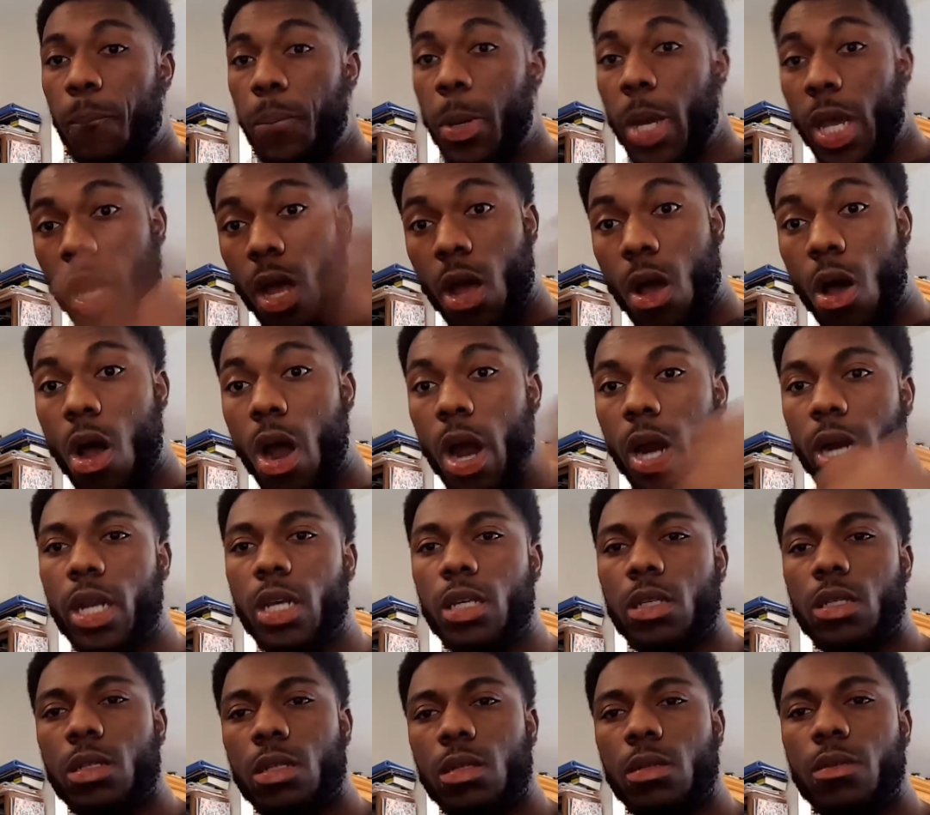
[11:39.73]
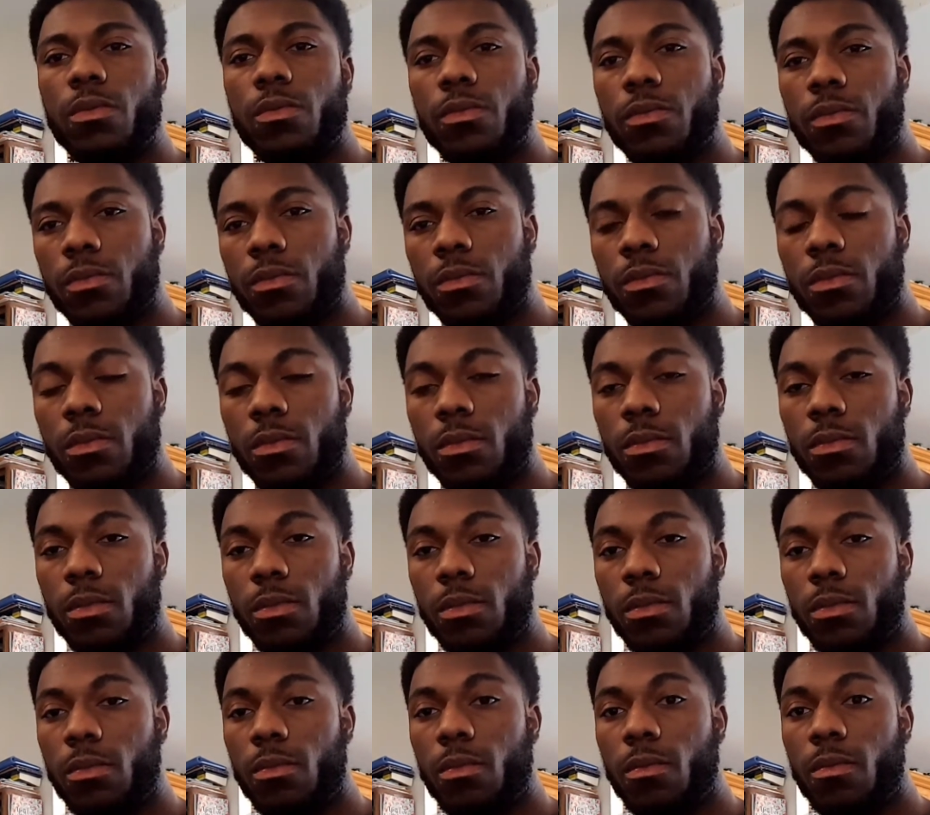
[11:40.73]
Pick an artist.
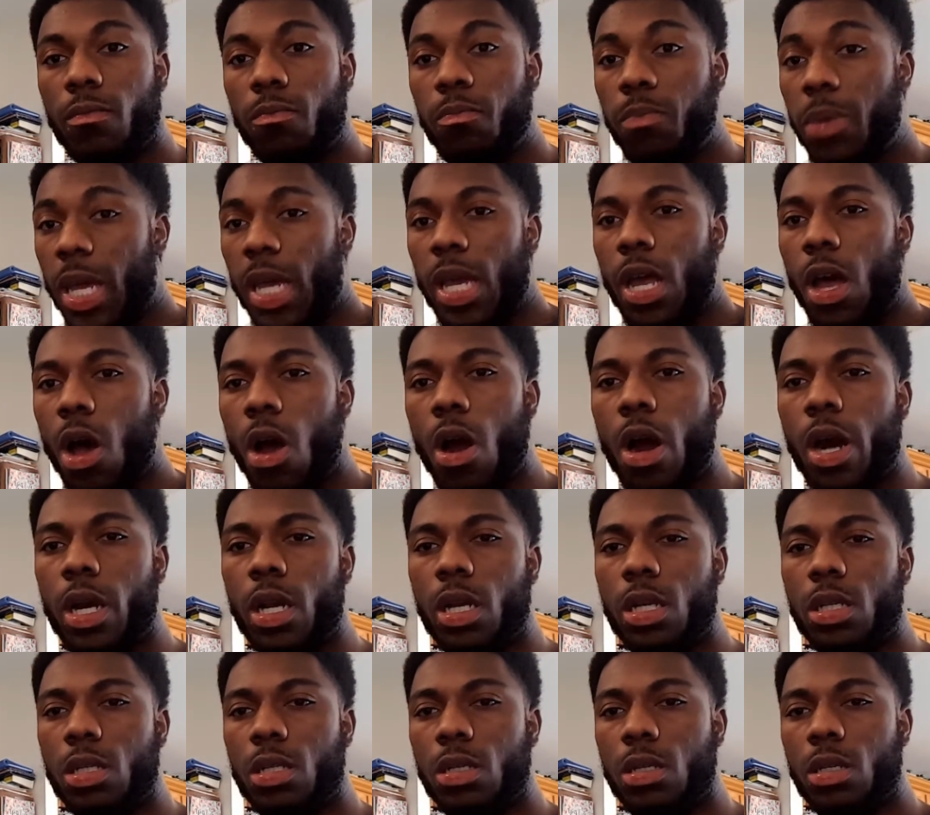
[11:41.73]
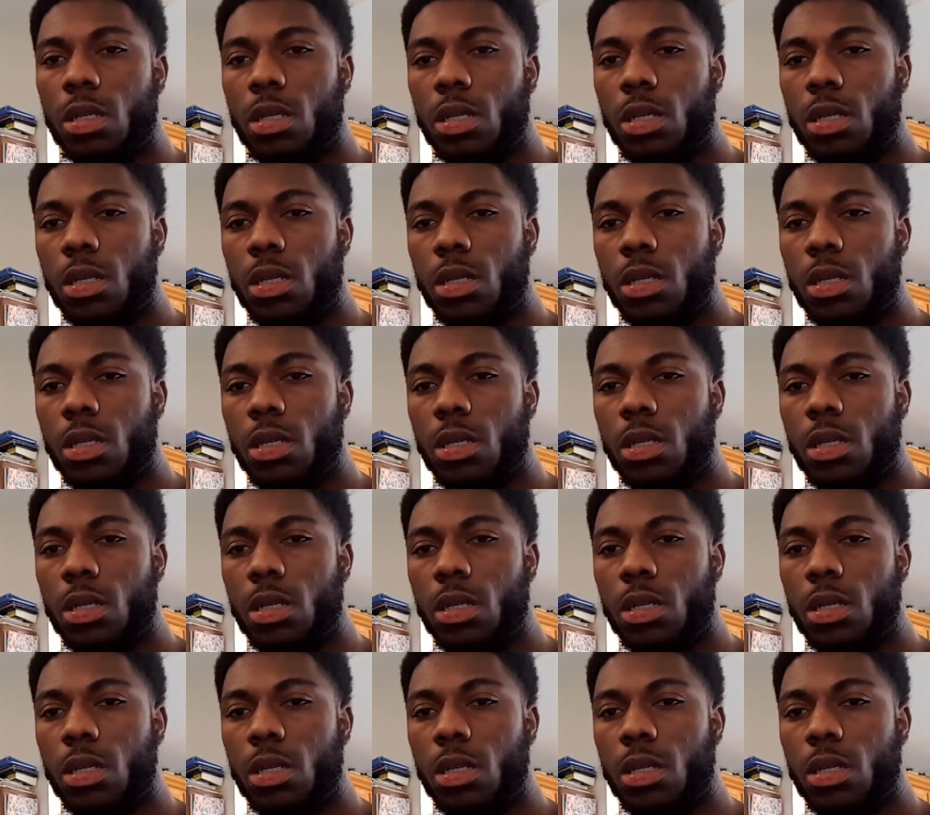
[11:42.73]
Pick an artist.